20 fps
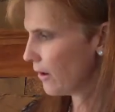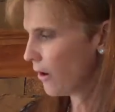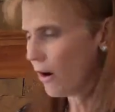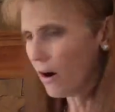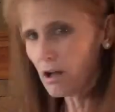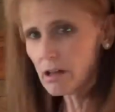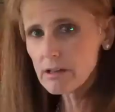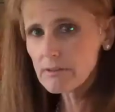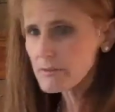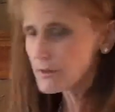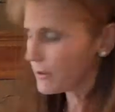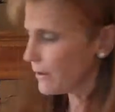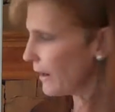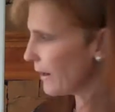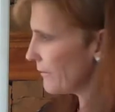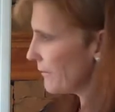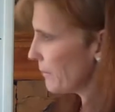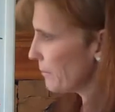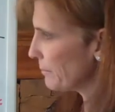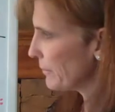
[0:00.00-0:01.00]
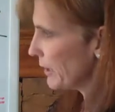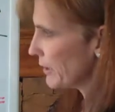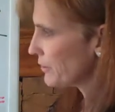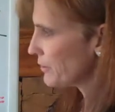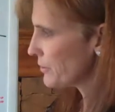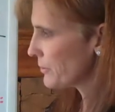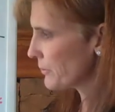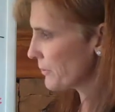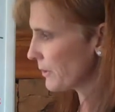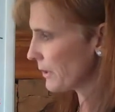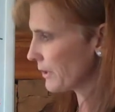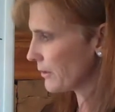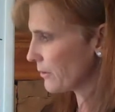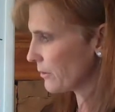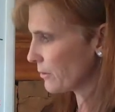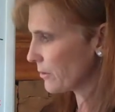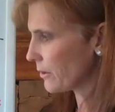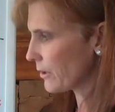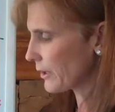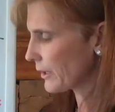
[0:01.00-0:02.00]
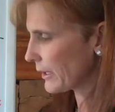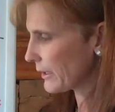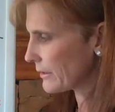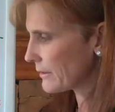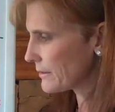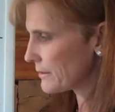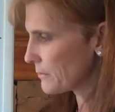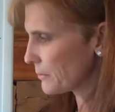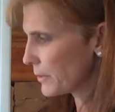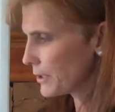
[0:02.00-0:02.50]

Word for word: all of you have a bunch stored in your organs.